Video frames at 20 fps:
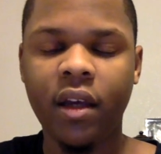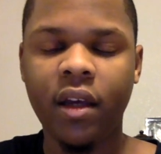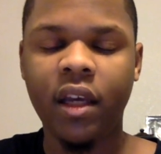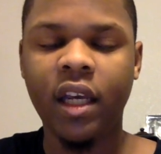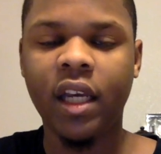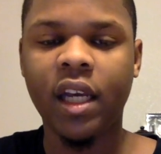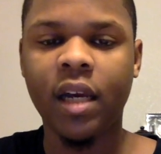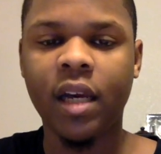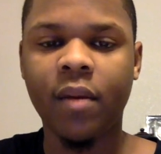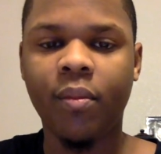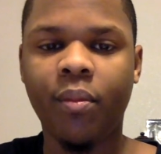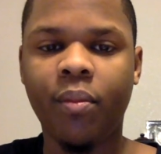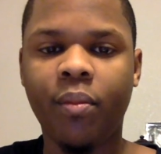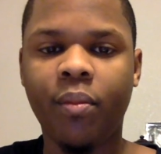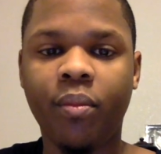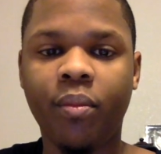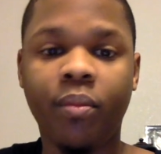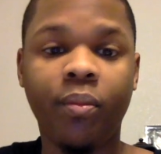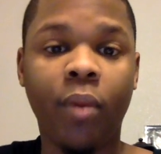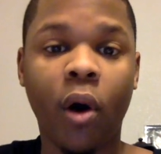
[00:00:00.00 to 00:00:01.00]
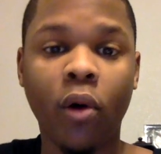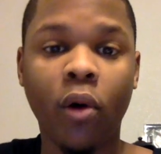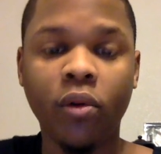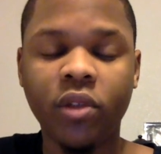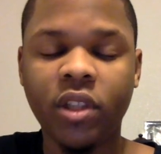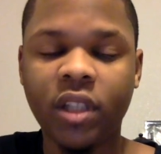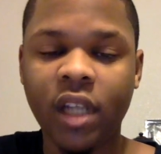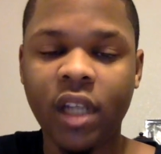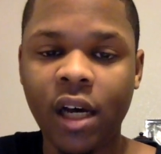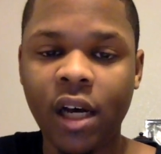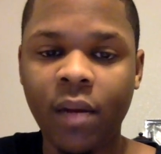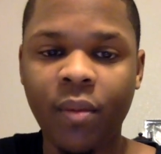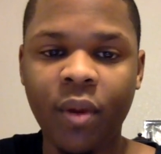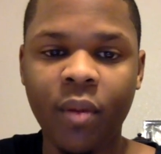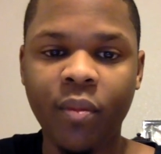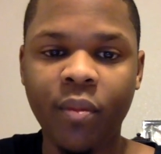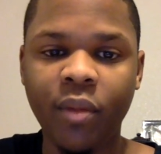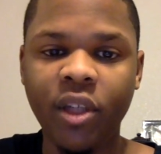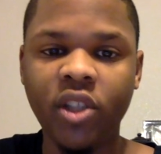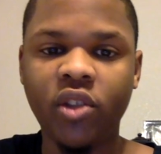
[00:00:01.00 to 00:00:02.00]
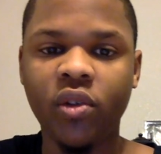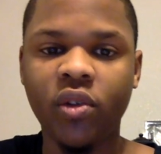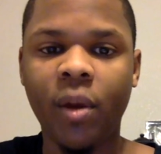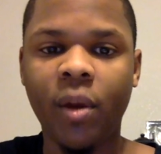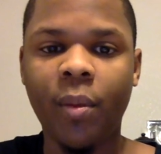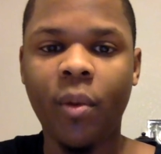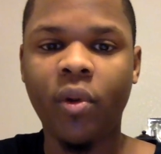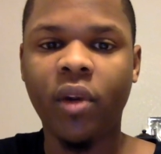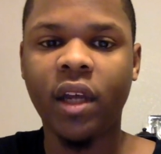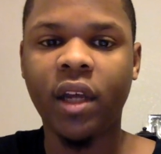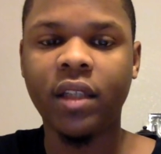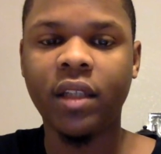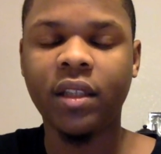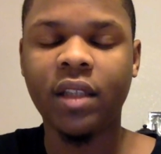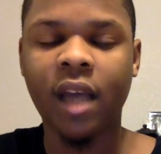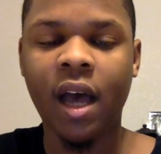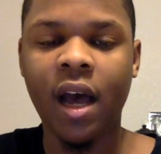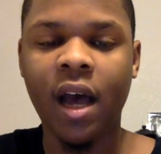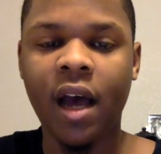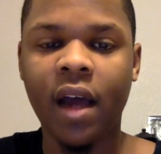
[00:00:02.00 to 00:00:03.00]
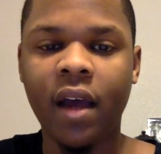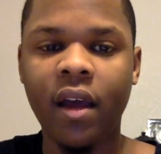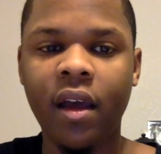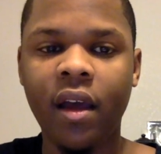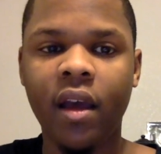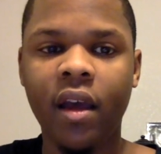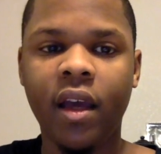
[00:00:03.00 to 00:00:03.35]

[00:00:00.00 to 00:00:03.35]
He can post up and beat you up on the inside.